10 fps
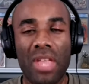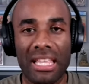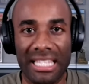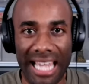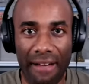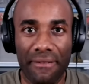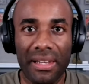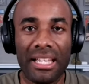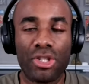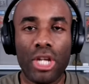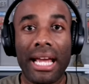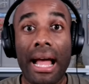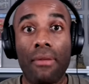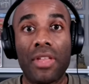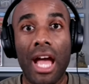Definitely check
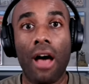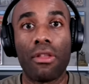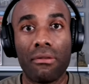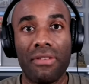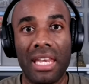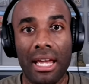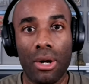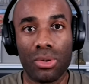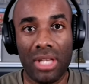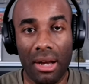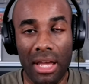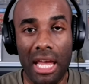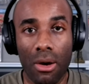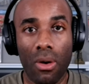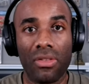out the other videos that are
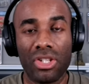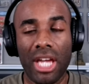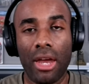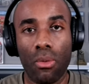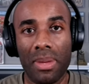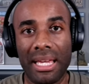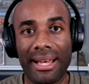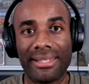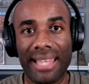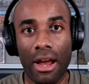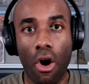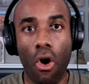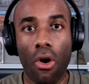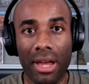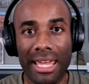here on the channel, because they
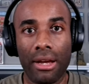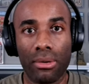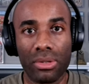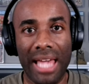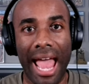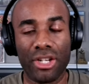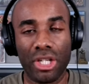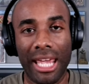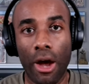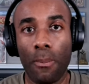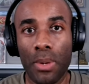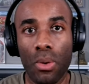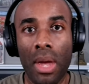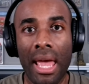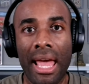are here to actually help you.
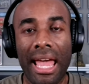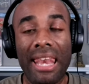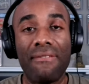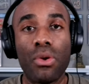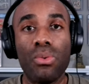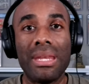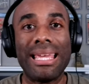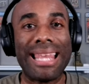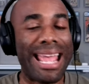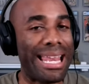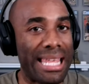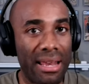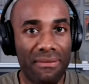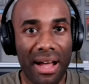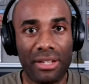And if you need any
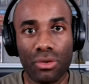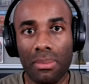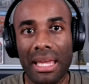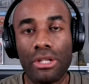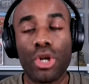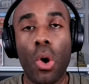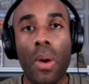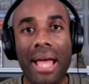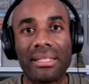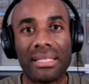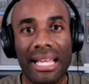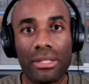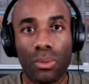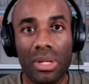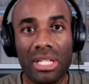advice from me, don't hesitate
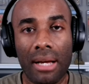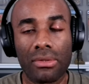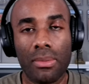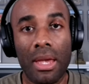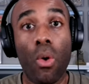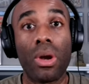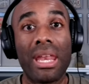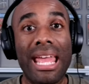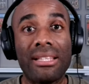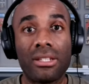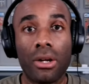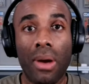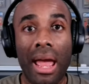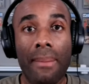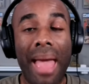to reach out to me on
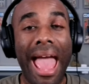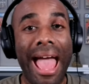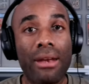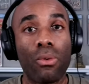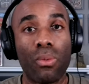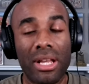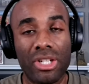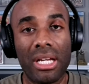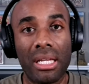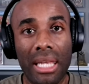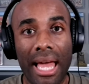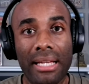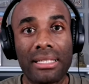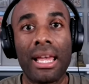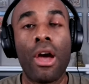Instagram at Regie
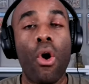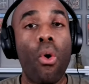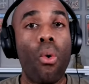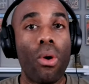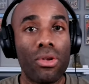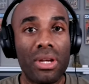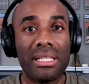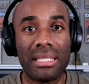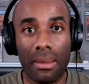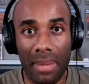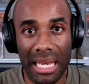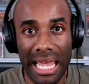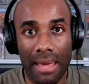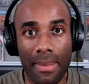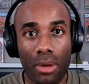Collects, or you can send me an
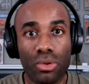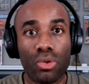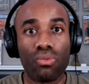email to